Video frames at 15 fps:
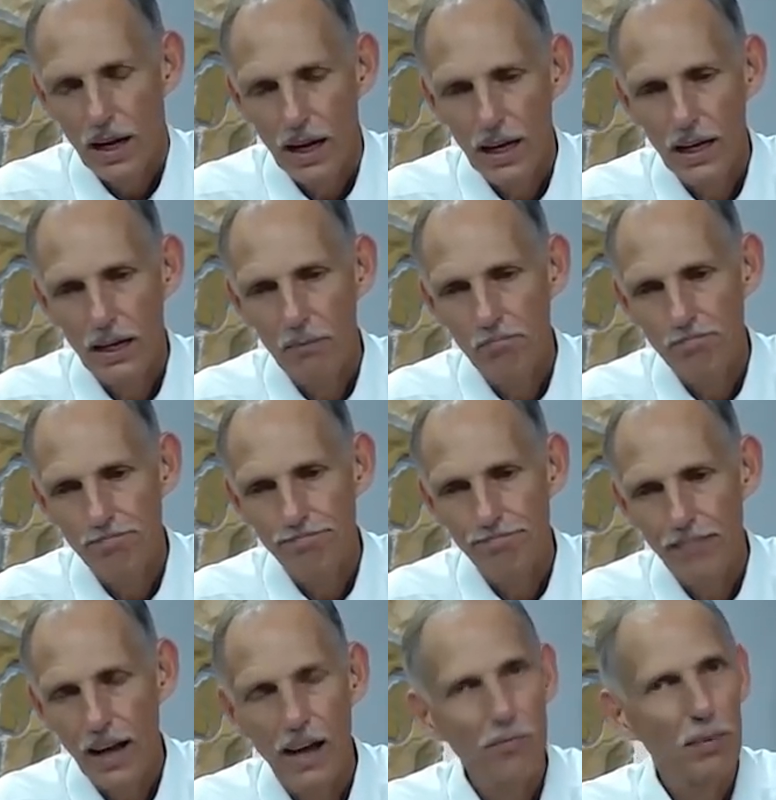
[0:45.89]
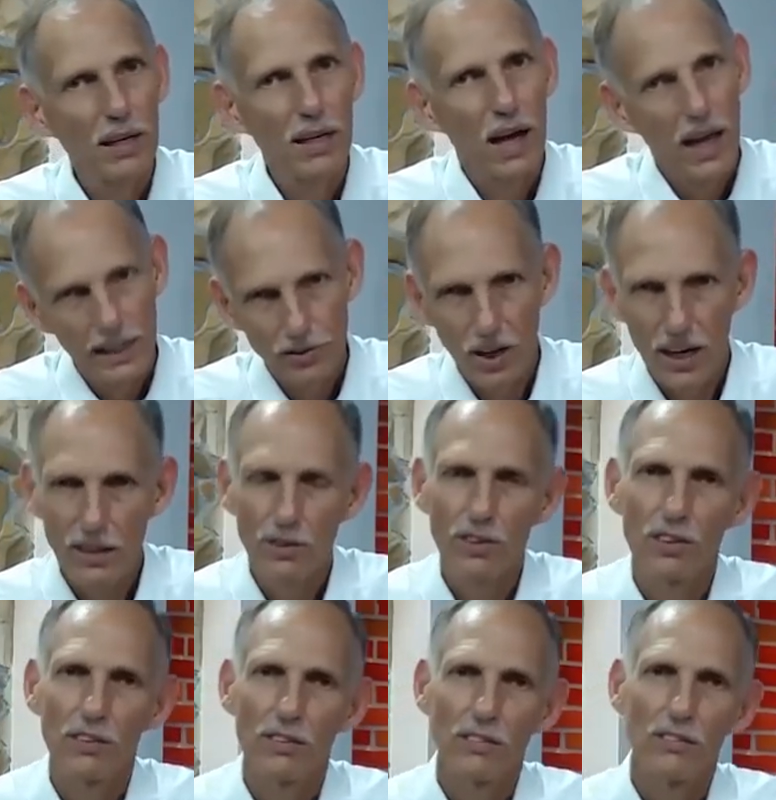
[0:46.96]
I've been
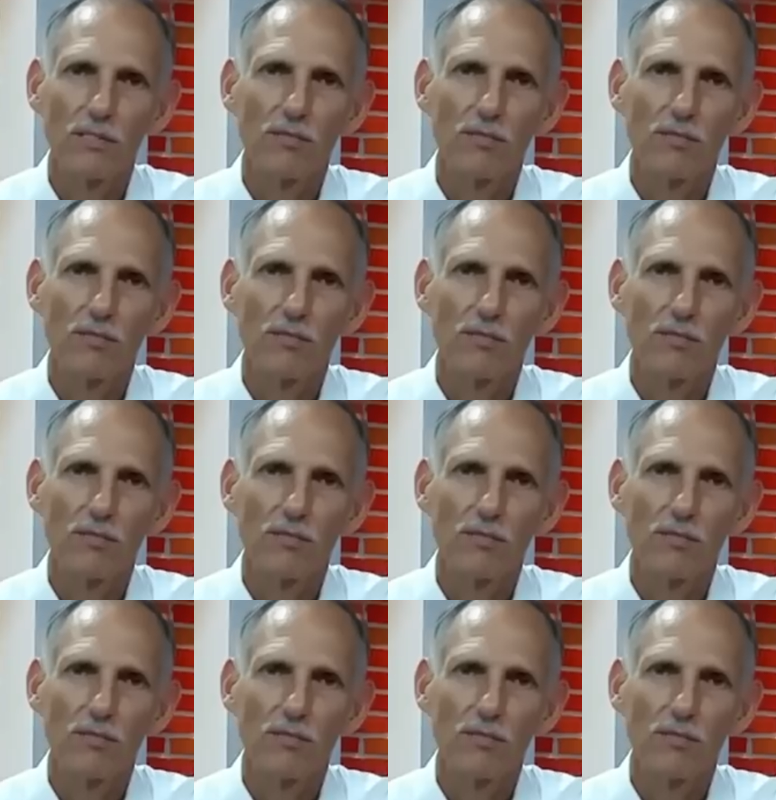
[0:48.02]
hijacked,